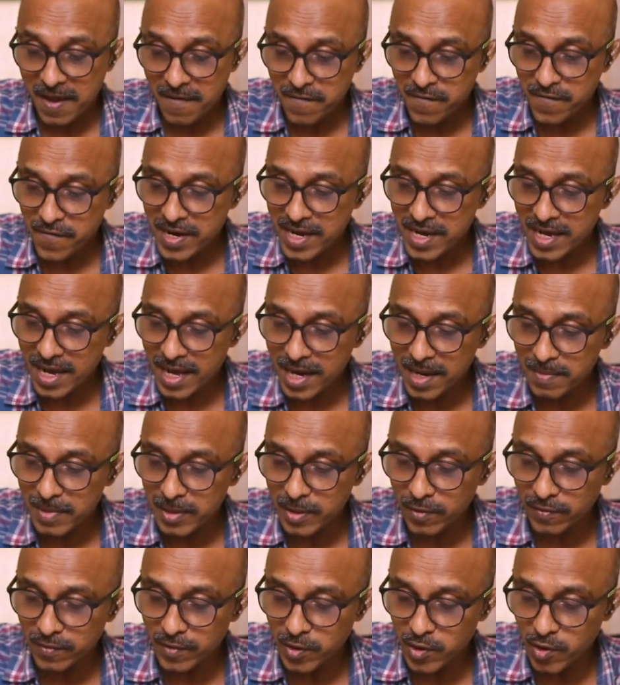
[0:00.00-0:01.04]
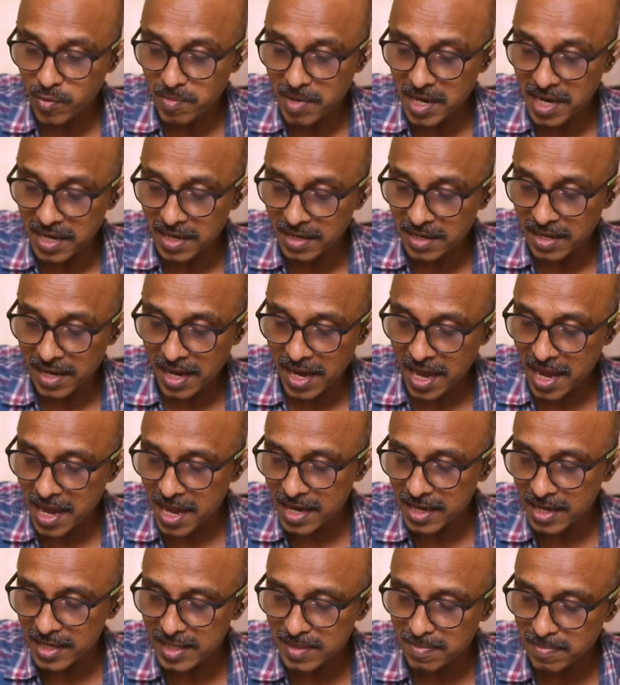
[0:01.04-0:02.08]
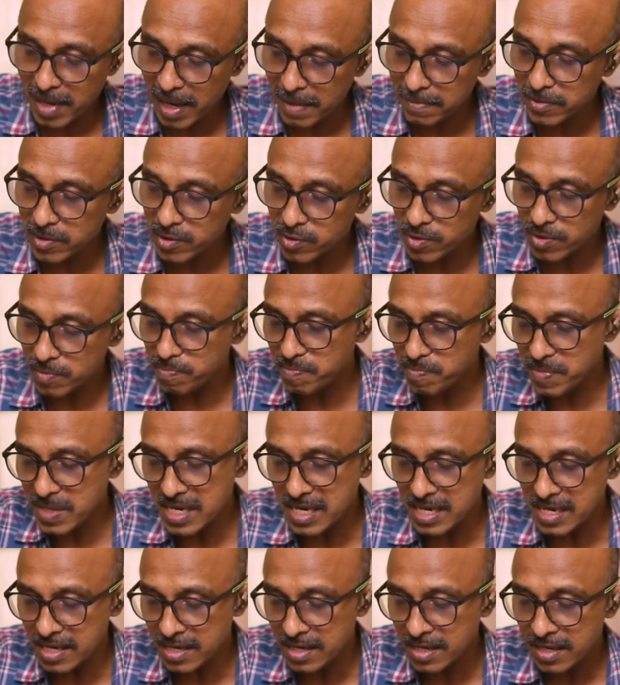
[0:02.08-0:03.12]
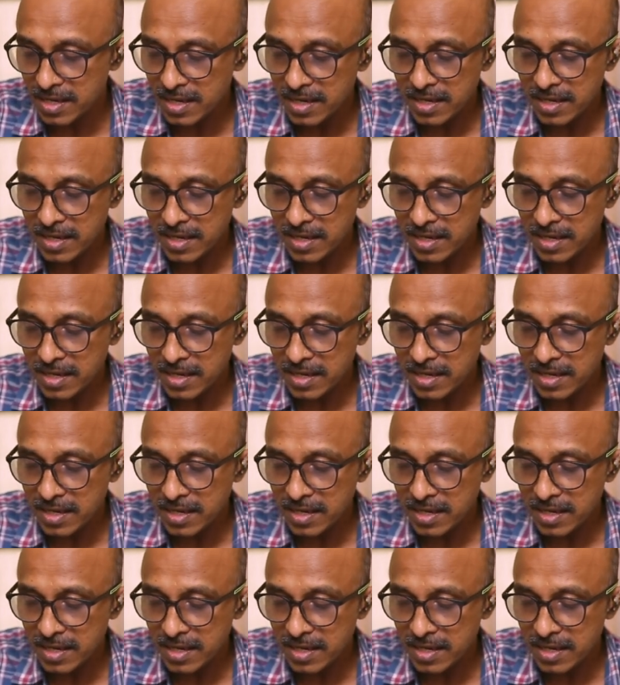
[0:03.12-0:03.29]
Every element of the domain, A is mapped to P.